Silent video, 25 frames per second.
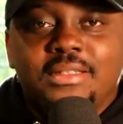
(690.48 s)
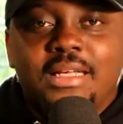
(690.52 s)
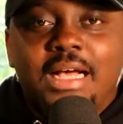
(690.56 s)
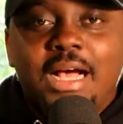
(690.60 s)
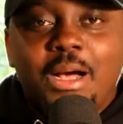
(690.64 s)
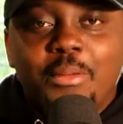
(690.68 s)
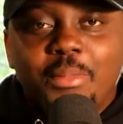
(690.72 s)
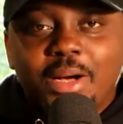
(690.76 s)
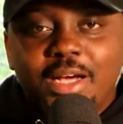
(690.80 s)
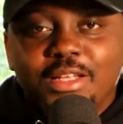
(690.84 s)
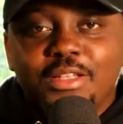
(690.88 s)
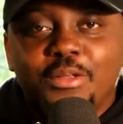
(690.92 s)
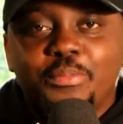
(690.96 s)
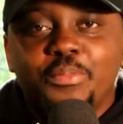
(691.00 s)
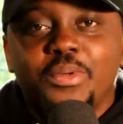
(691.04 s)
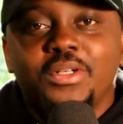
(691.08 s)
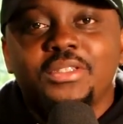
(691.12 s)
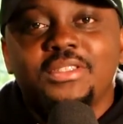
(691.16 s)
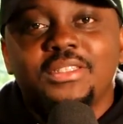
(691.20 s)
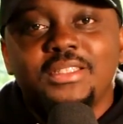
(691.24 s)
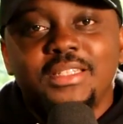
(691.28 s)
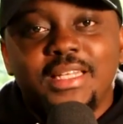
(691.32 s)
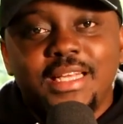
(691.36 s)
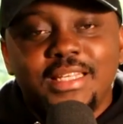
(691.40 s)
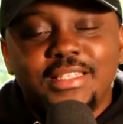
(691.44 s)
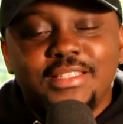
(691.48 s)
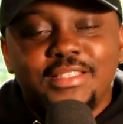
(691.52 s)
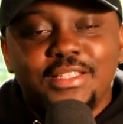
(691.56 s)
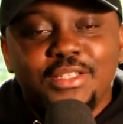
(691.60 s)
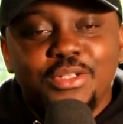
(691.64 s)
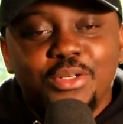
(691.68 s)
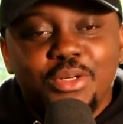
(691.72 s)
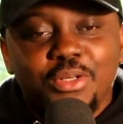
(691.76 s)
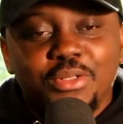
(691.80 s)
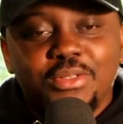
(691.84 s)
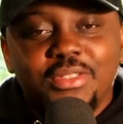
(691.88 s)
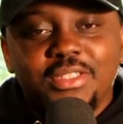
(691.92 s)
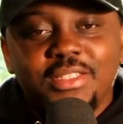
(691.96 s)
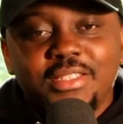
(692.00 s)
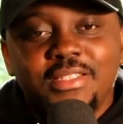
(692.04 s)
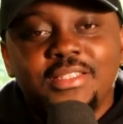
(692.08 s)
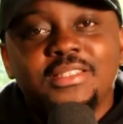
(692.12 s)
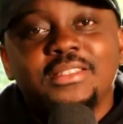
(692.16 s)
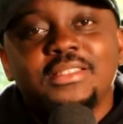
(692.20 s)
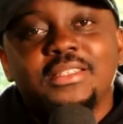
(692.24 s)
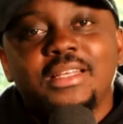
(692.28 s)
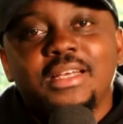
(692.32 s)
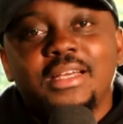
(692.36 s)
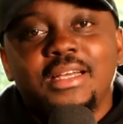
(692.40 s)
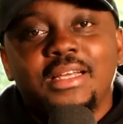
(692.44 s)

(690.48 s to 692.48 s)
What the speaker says: Am I the person that did all this?